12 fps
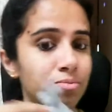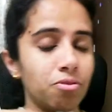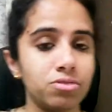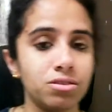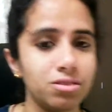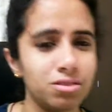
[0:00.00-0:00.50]
the
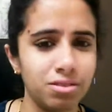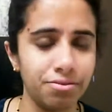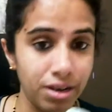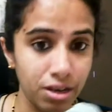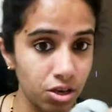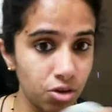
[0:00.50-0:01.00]
process. It's a
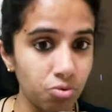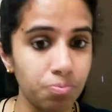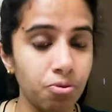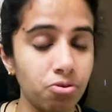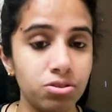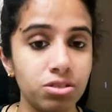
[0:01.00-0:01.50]
very cute
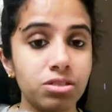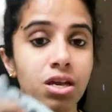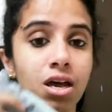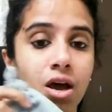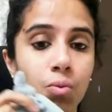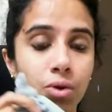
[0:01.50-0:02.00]
process.
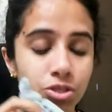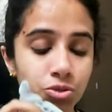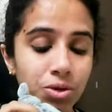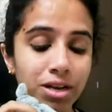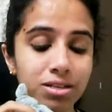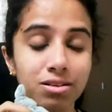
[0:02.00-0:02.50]
Once you
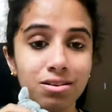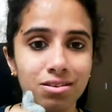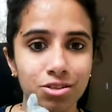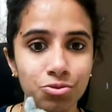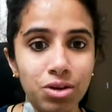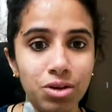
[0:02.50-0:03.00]

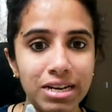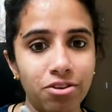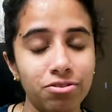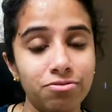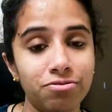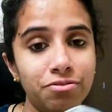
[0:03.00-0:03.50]
get
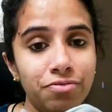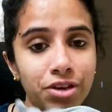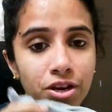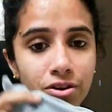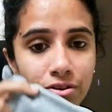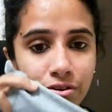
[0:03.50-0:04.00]
out of the
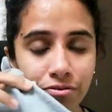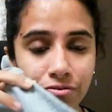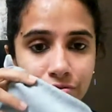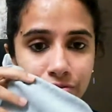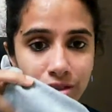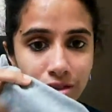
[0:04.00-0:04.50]
fear of
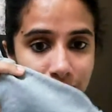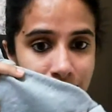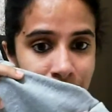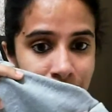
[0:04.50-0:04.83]
the